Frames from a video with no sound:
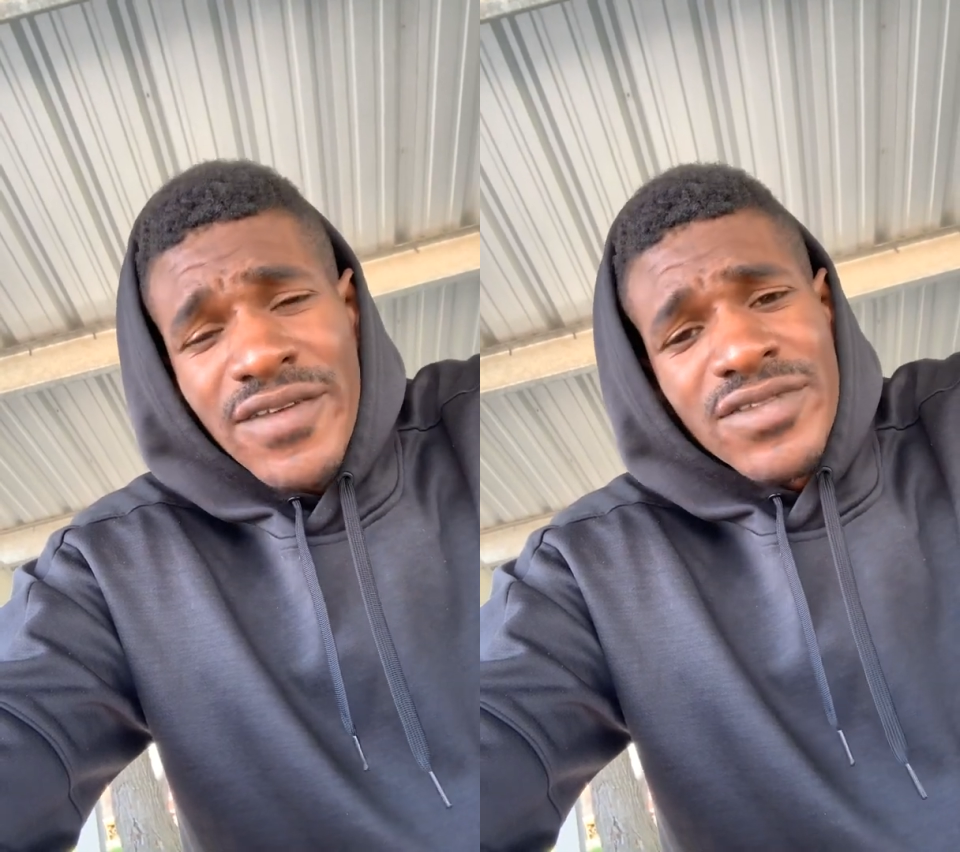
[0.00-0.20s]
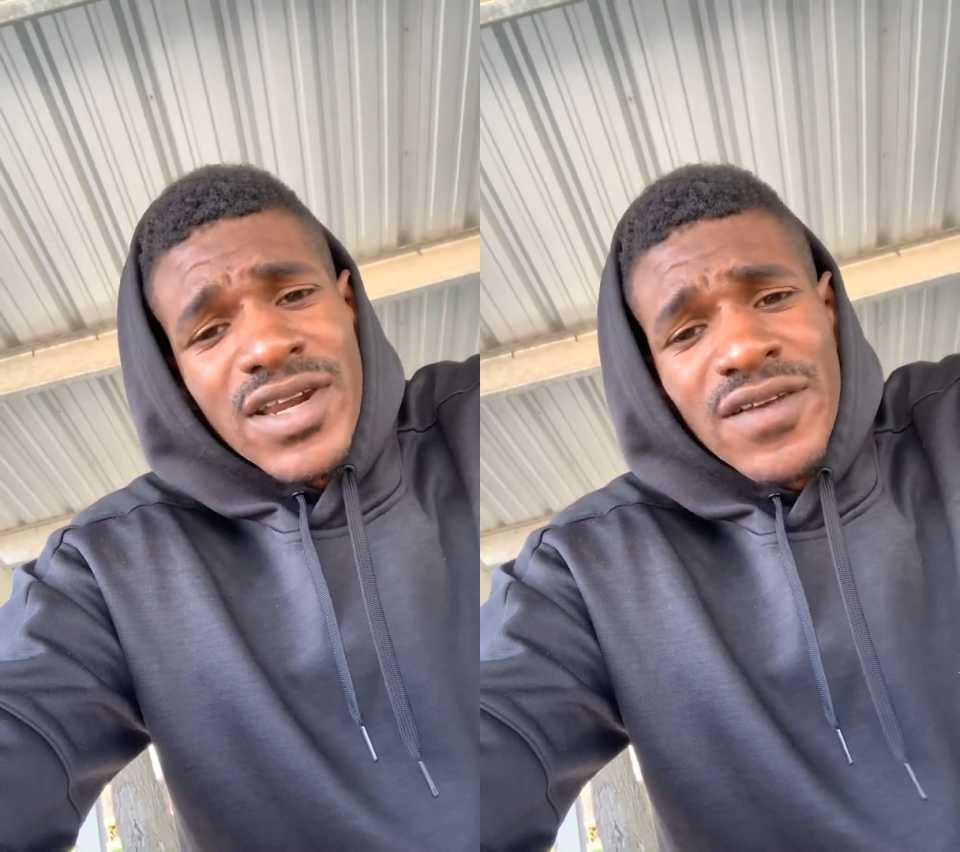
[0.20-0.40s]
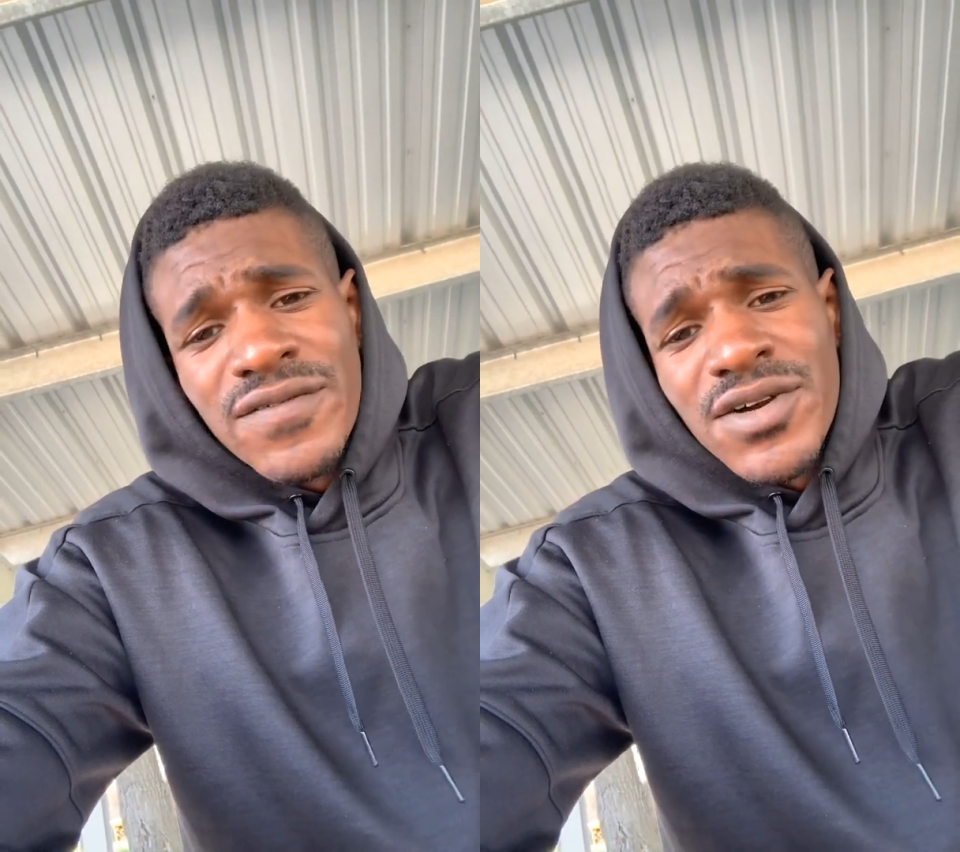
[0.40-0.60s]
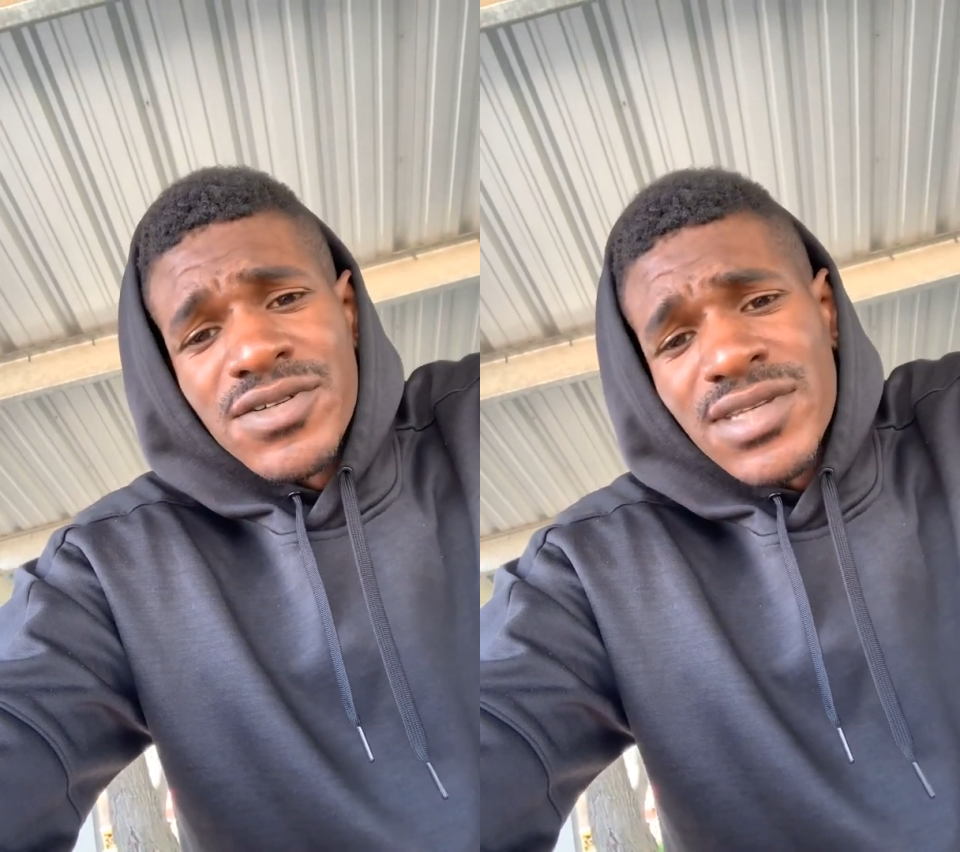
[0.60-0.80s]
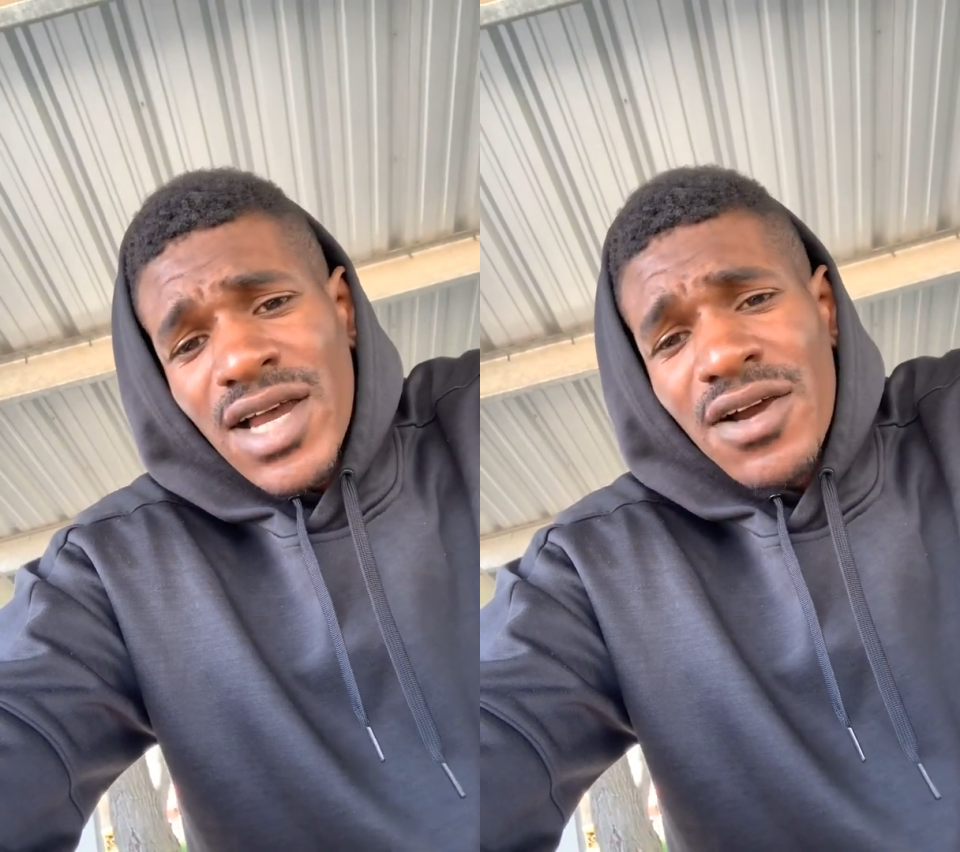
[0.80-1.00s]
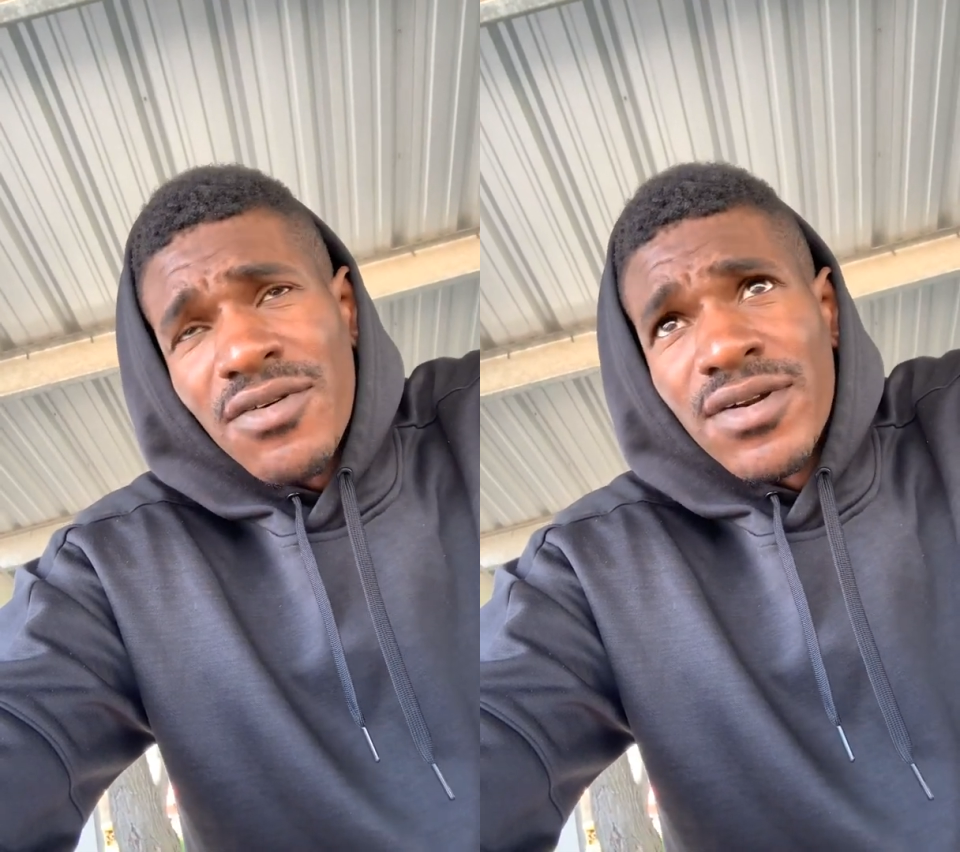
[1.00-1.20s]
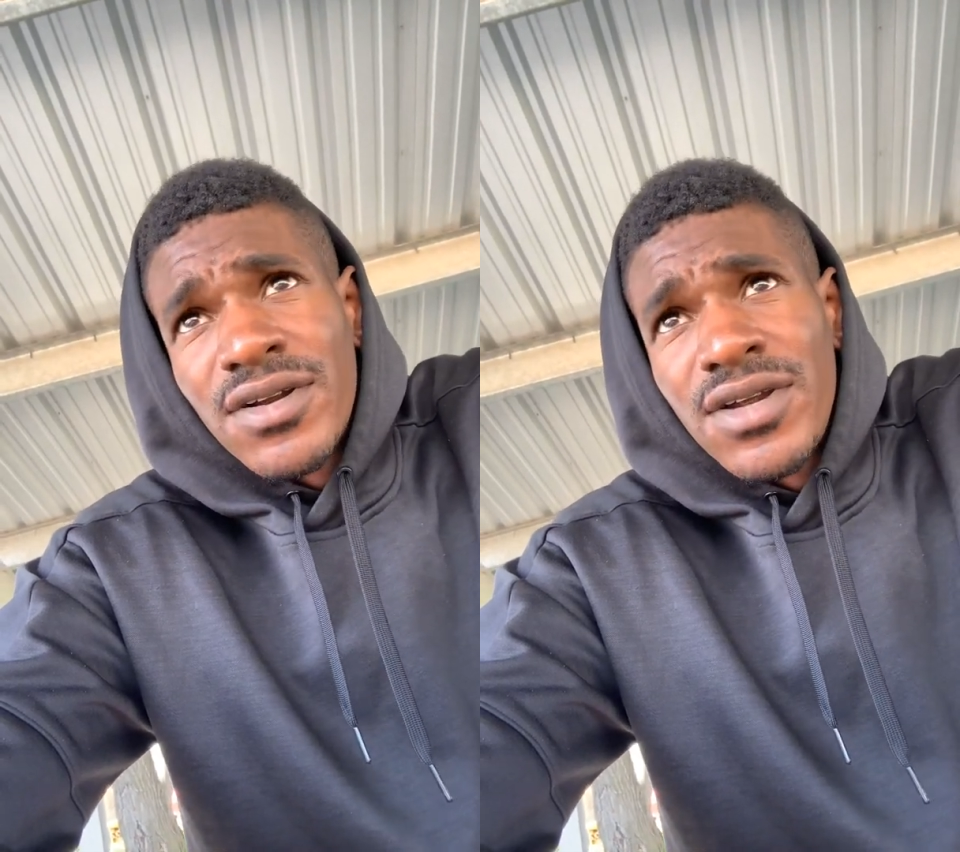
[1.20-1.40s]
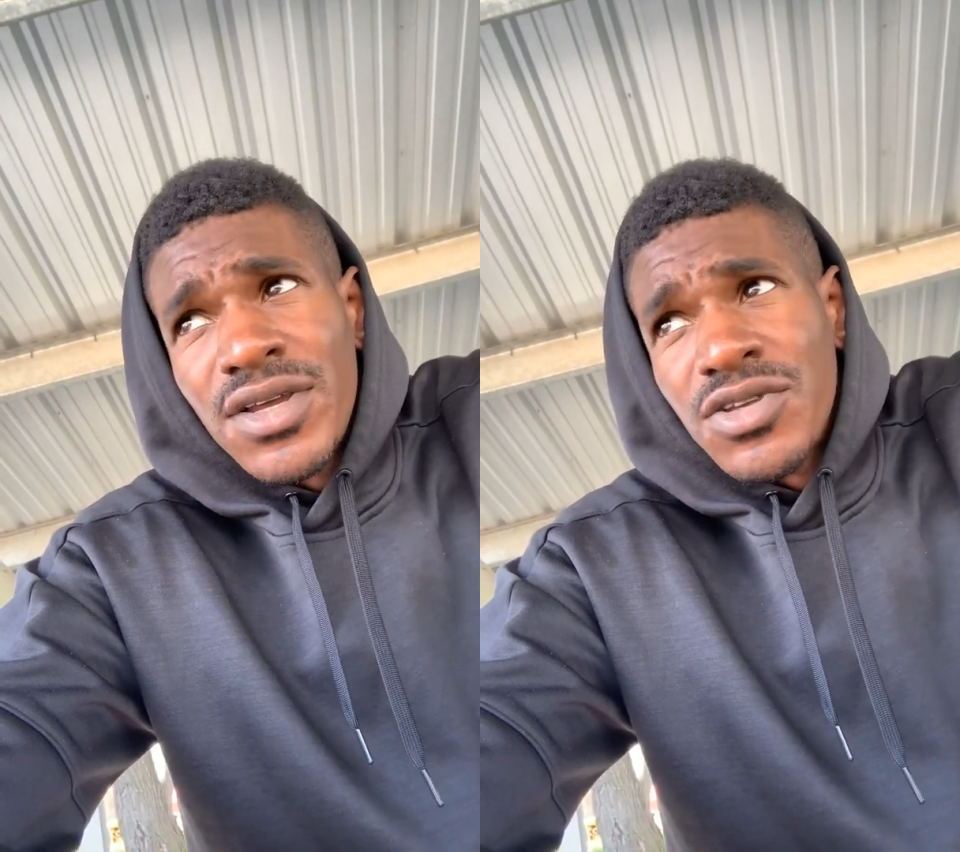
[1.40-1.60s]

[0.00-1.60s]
after that first hour,